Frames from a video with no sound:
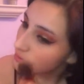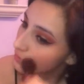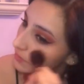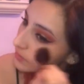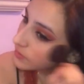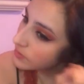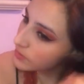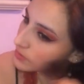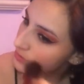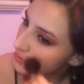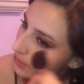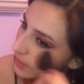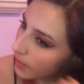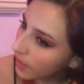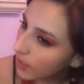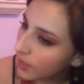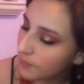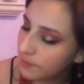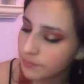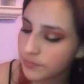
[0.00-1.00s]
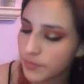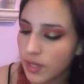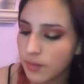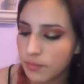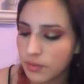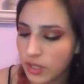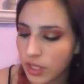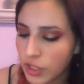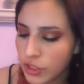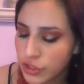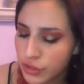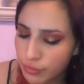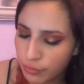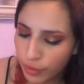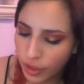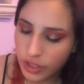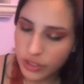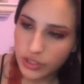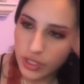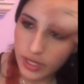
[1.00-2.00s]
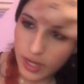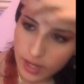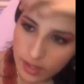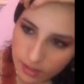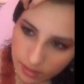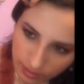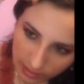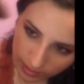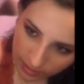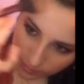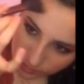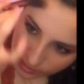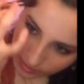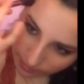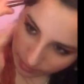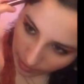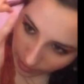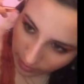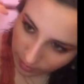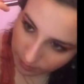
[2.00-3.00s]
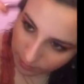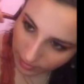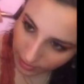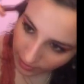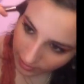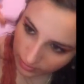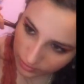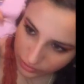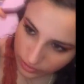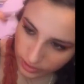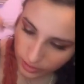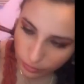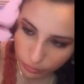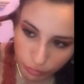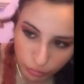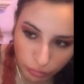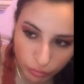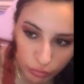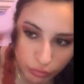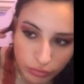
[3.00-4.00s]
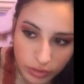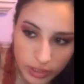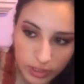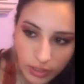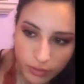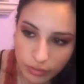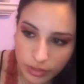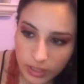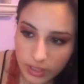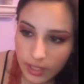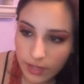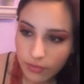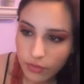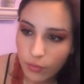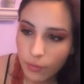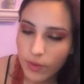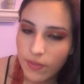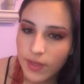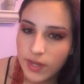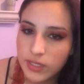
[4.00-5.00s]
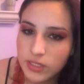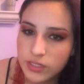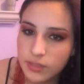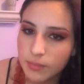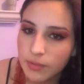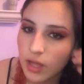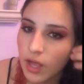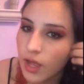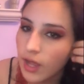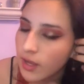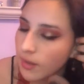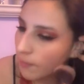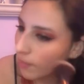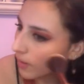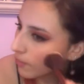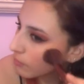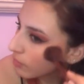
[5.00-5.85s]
So this is a blush brush. I got it in an Ipsy bag, but I actually really, really like the way that it's applying my